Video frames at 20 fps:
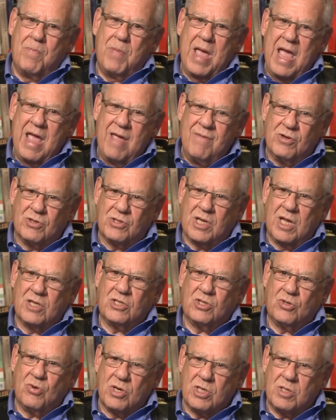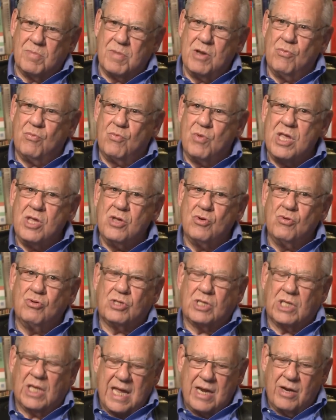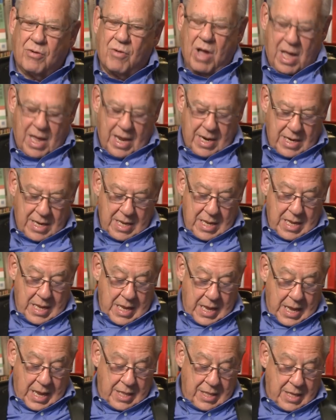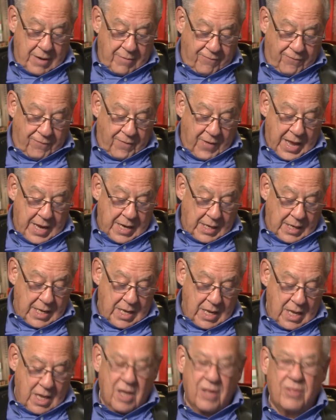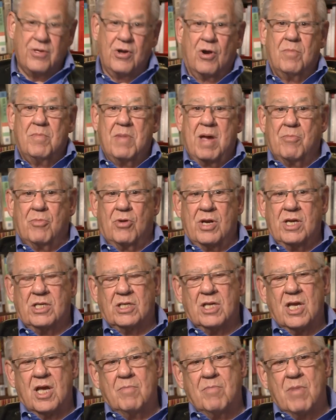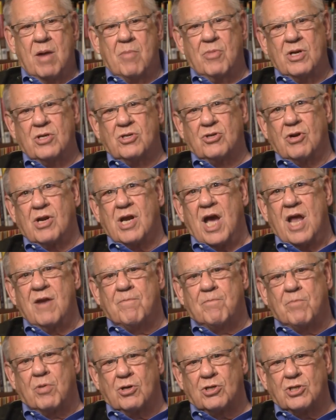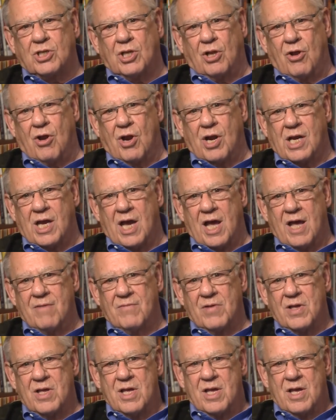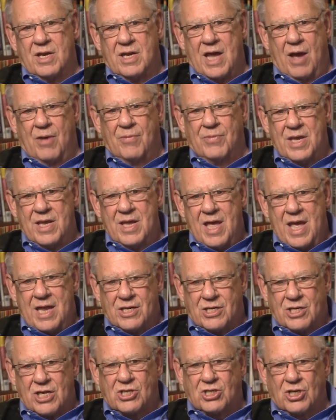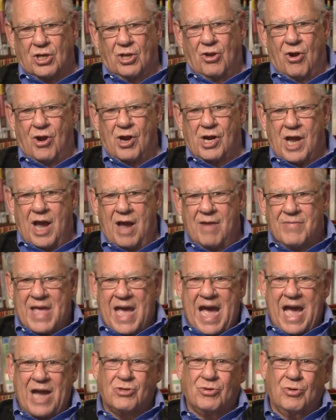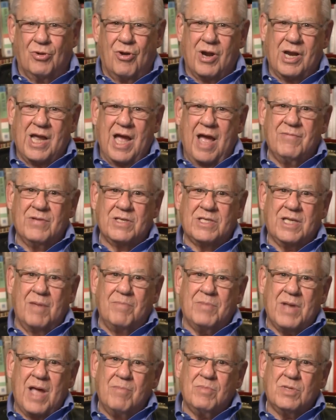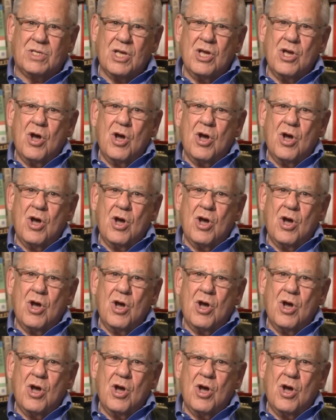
behaviors get stored to be reused later on. And then finally, there are memories. Memories are a kind of personal archive. Now, the digital archive, the actual archive, is sometimes